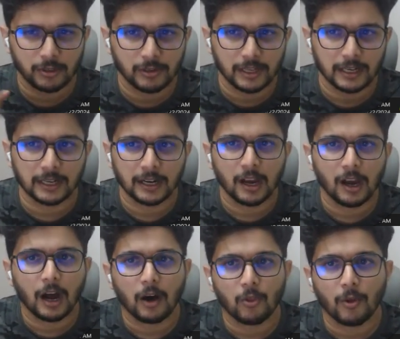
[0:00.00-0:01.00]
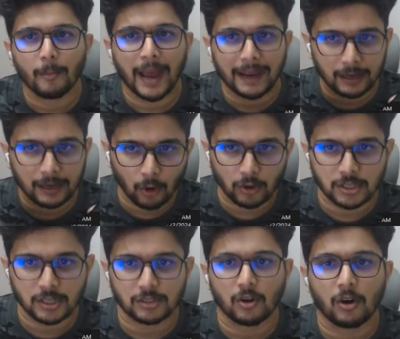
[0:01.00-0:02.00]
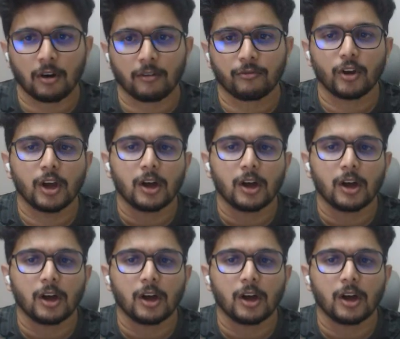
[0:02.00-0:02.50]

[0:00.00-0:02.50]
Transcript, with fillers: we'll learn how the backend logics of